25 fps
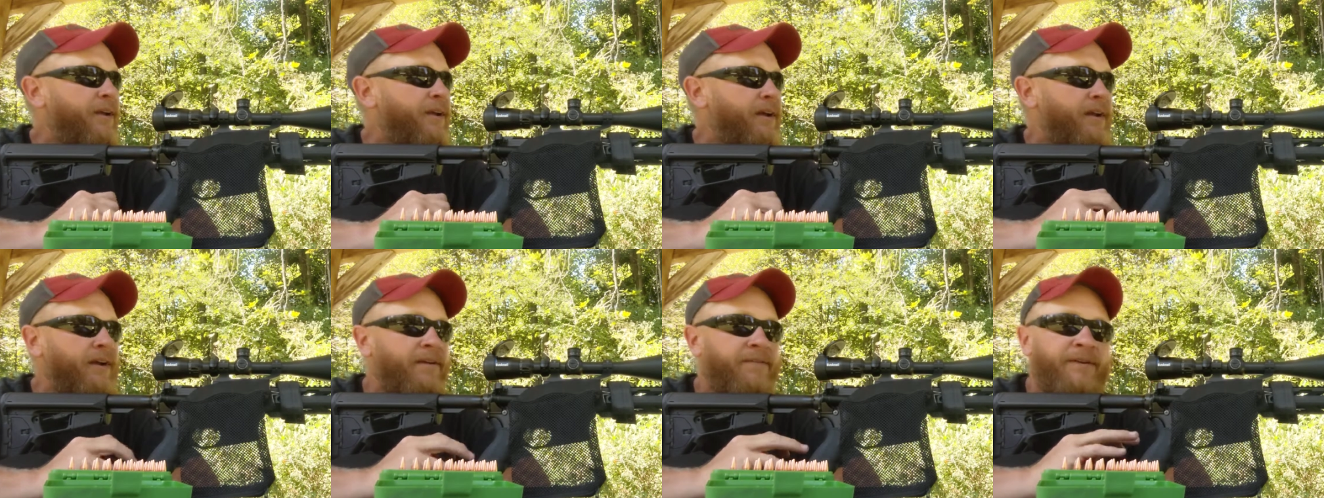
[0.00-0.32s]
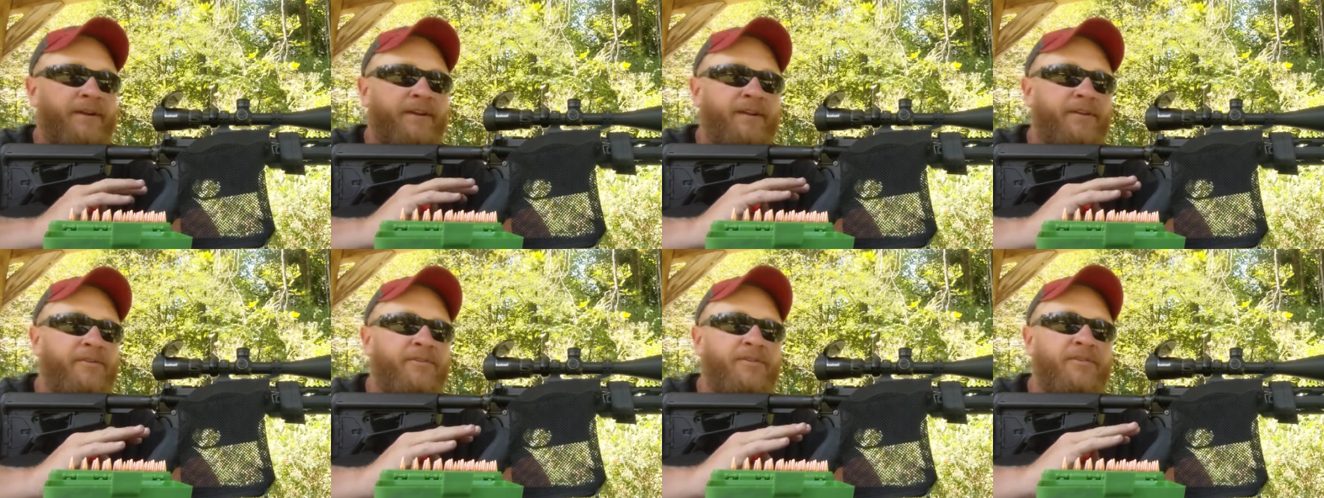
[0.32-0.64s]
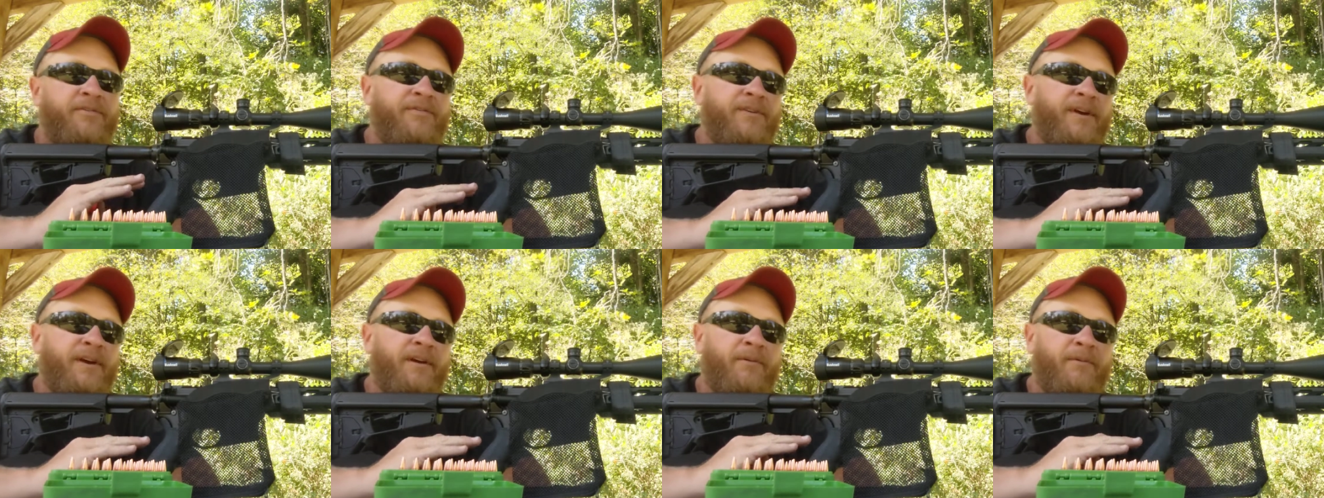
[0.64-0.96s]
And if I
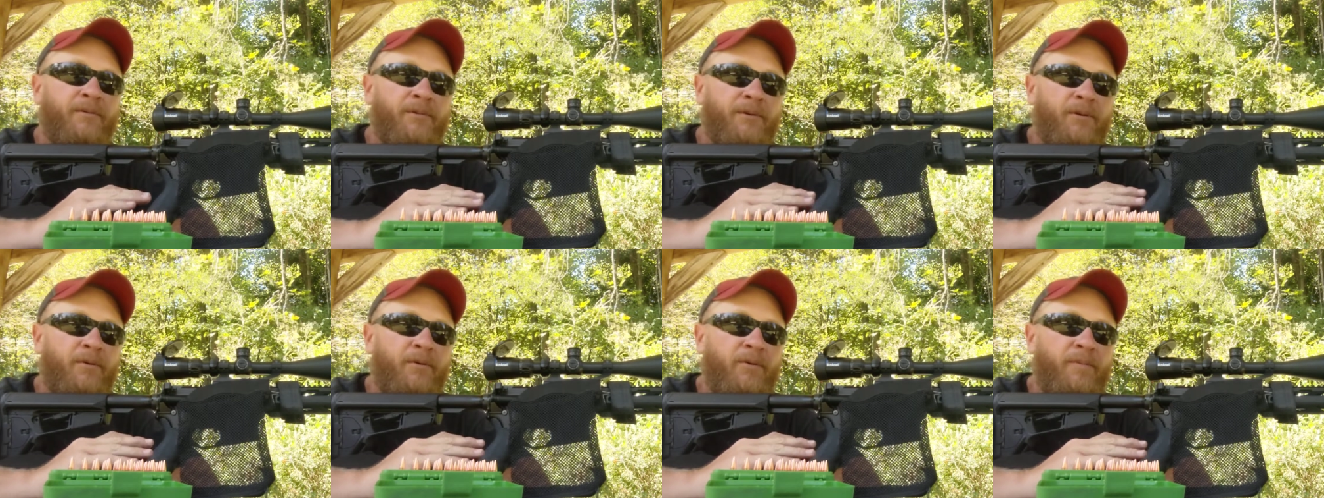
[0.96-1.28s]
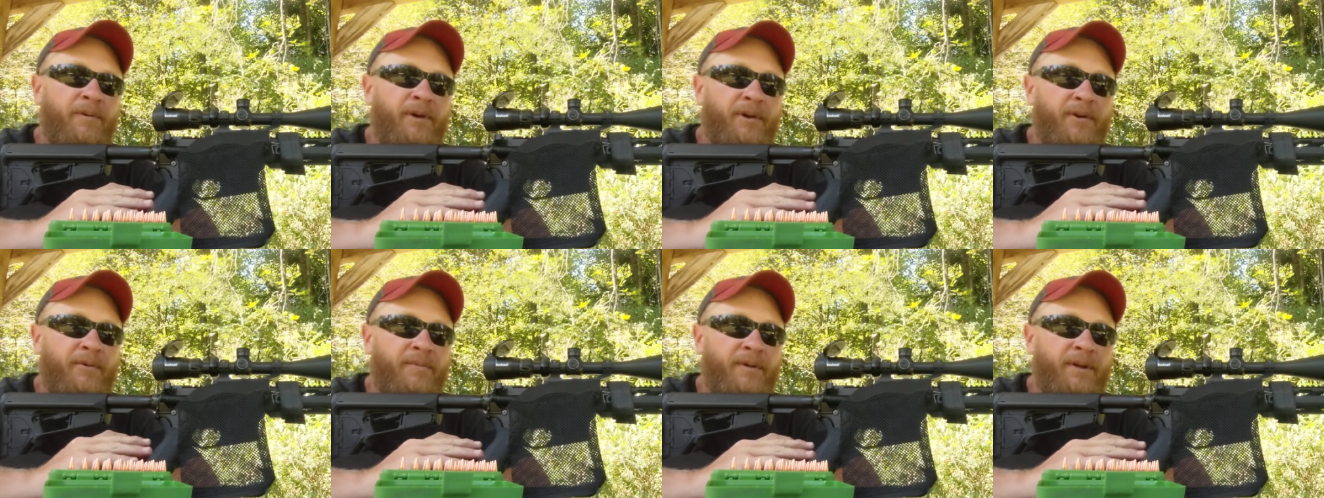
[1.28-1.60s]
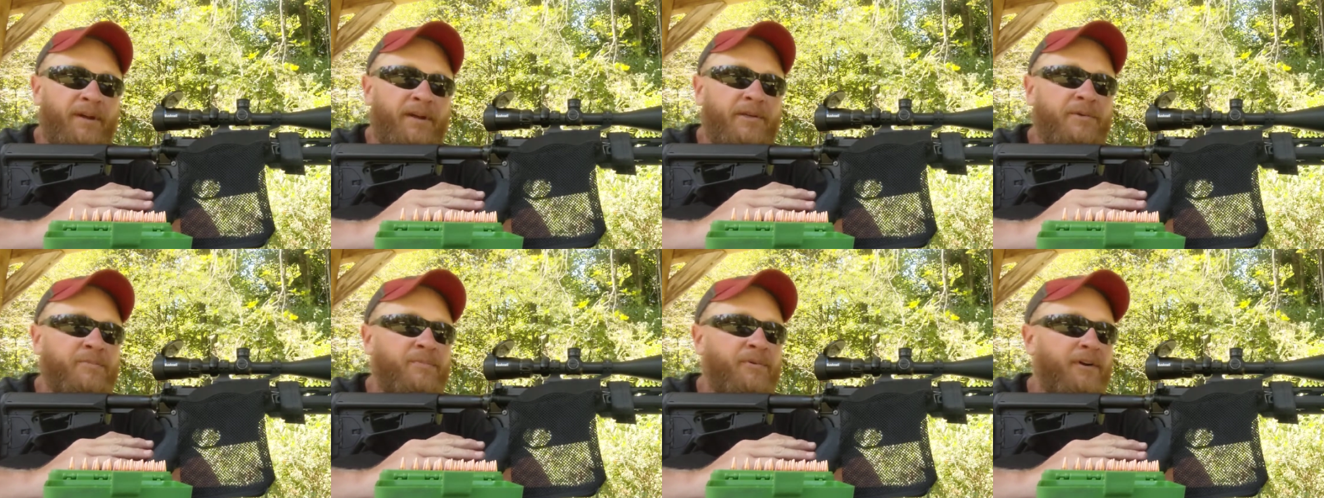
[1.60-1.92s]
used Federal gold metal
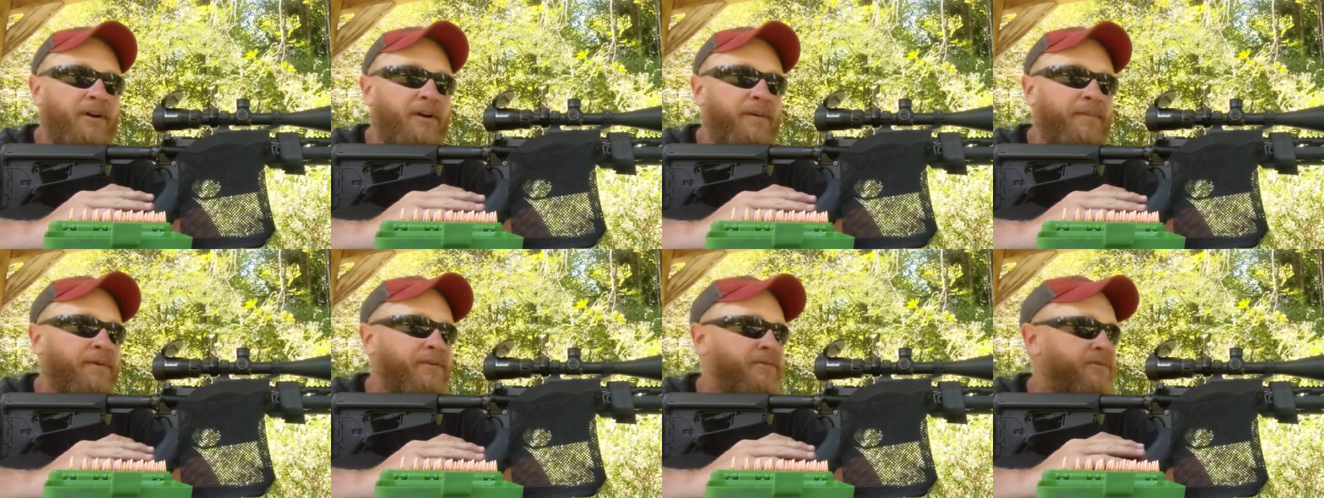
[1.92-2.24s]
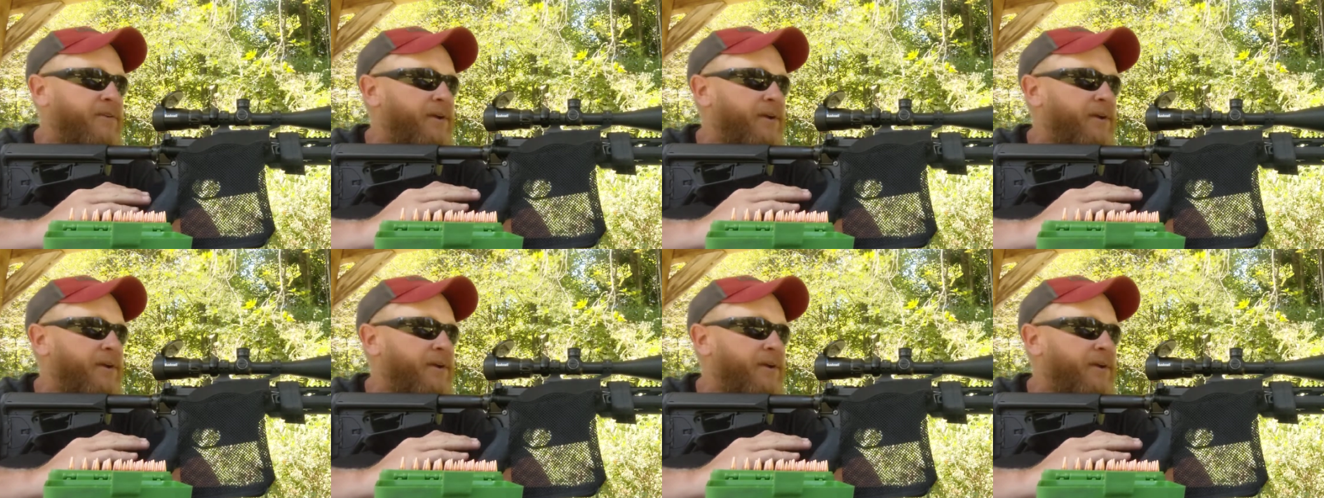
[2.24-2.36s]
match primers,